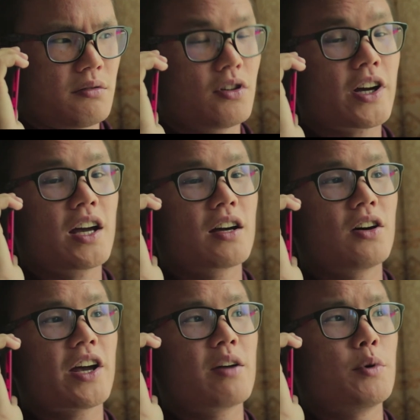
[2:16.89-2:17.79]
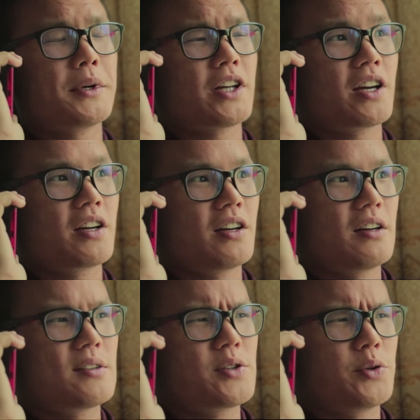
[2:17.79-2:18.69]
Okay, mo wan dai.
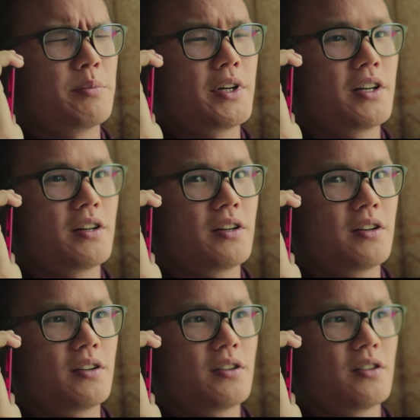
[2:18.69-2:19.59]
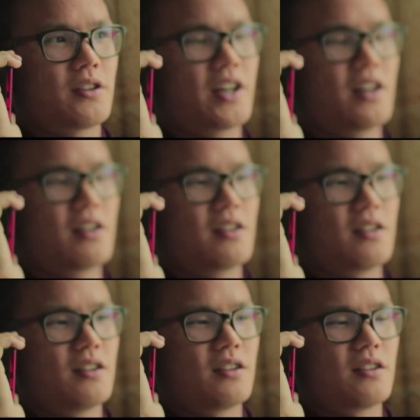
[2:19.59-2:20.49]
I'll see you in a bit. Okay,
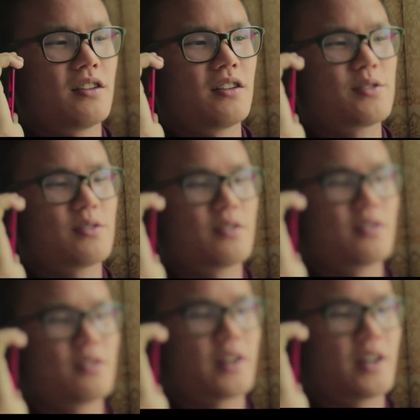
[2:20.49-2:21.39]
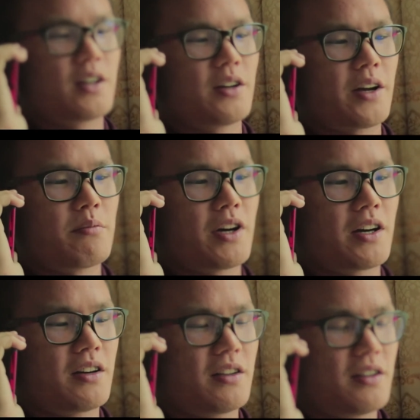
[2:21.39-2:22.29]
bye.